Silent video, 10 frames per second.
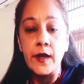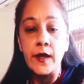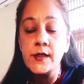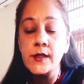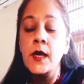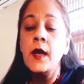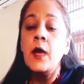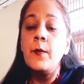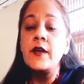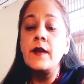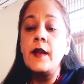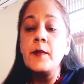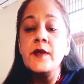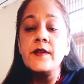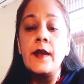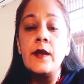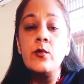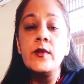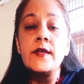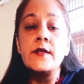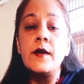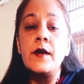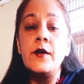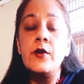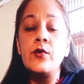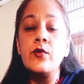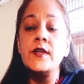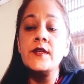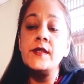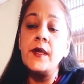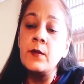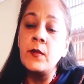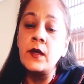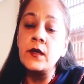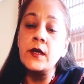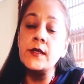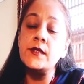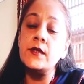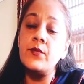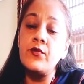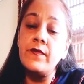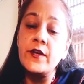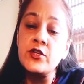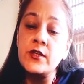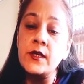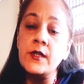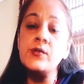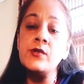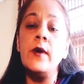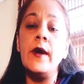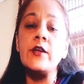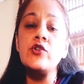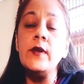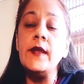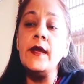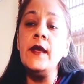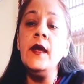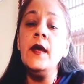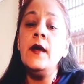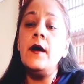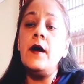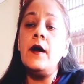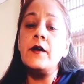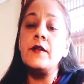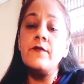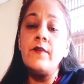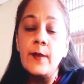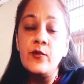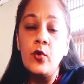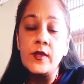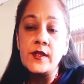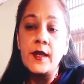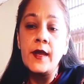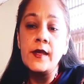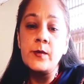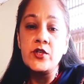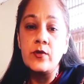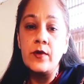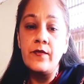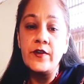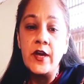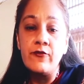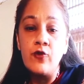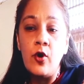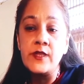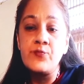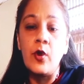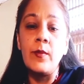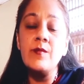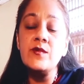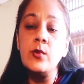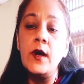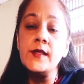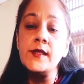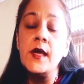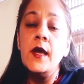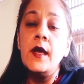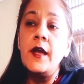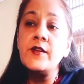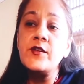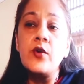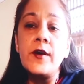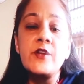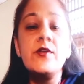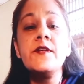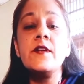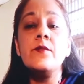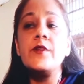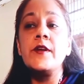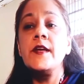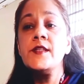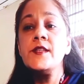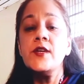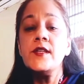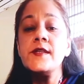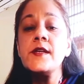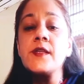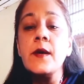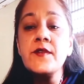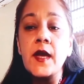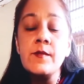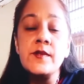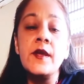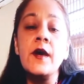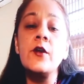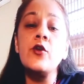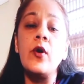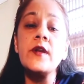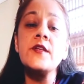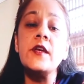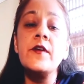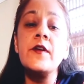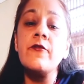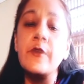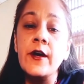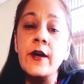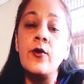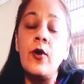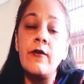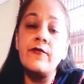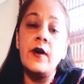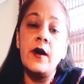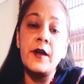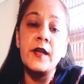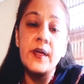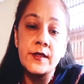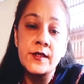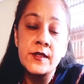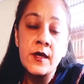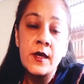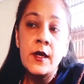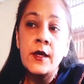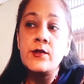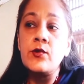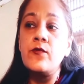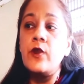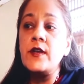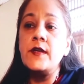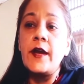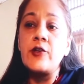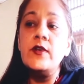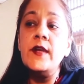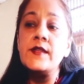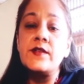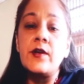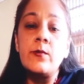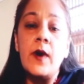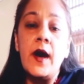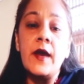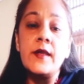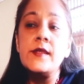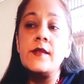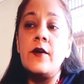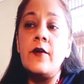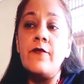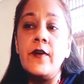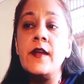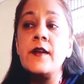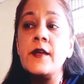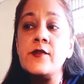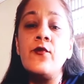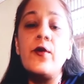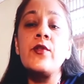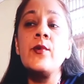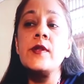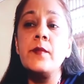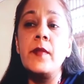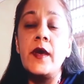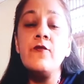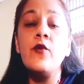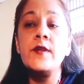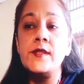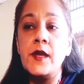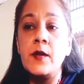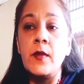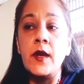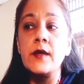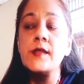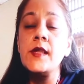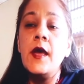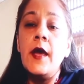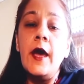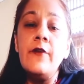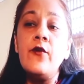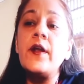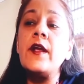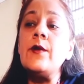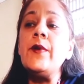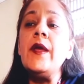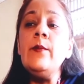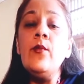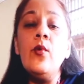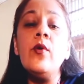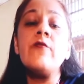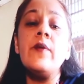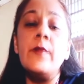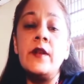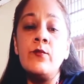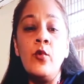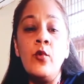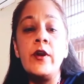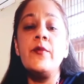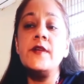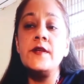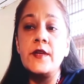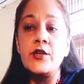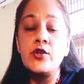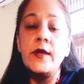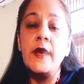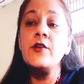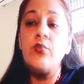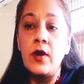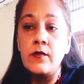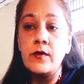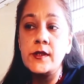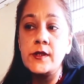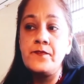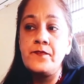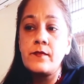face, but let me tell you that the decision makers, the professionals who actually develop those things which have caused problem to us, it's not actually deliberate. It's just that sometimes they are not even aware of our needs. So what actually is required is the awareness for those men, for decision makers, and for including more women, more representation at all levels.